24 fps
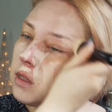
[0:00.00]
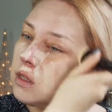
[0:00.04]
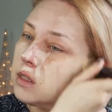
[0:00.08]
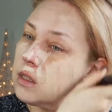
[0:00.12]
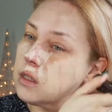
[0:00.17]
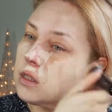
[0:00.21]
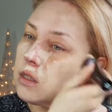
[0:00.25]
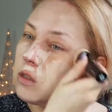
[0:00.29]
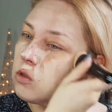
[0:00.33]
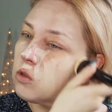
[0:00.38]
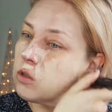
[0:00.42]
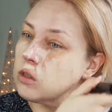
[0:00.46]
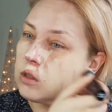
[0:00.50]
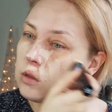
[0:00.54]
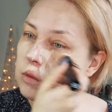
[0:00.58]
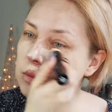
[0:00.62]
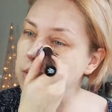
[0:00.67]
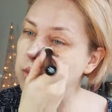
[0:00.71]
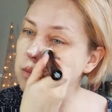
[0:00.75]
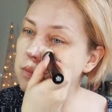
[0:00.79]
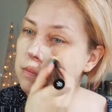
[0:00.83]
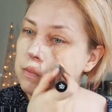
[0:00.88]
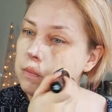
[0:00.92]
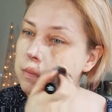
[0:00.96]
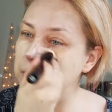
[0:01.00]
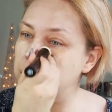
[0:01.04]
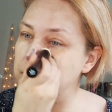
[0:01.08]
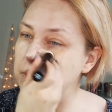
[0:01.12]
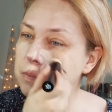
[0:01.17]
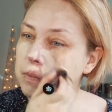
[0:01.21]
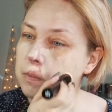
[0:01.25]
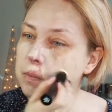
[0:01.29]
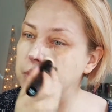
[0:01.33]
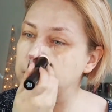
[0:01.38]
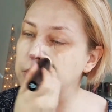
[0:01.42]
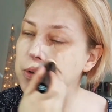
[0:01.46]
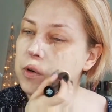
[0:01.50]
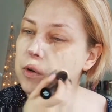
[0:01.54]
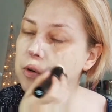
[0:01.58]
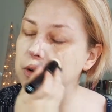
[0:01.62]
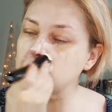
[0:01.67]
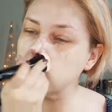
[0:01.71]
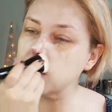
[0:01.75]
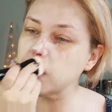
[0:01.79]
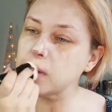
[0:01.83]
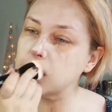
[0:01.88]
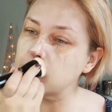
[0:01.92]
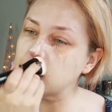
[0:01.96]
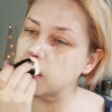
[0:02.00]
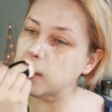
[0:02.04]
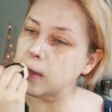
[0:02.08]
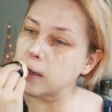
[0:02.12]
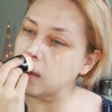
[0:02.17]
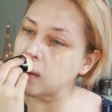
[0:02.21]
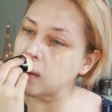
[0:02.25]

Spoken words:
This is just perfect.